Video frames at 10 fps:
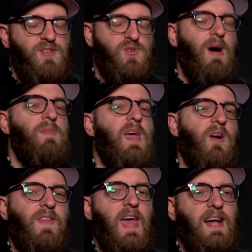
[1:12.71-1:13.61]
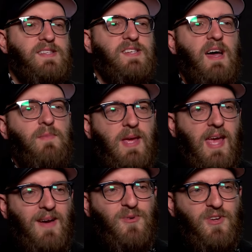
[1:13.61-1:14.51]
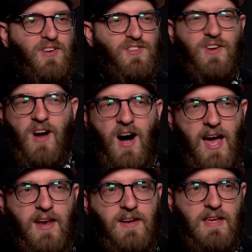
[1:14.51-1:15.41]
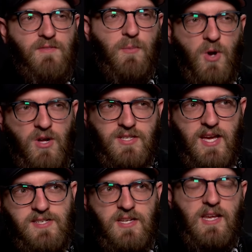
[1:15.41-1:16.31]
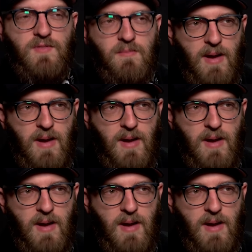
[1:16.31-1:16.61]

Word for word: So I'm there on the outside being able to, to guide and give them context and give yeah.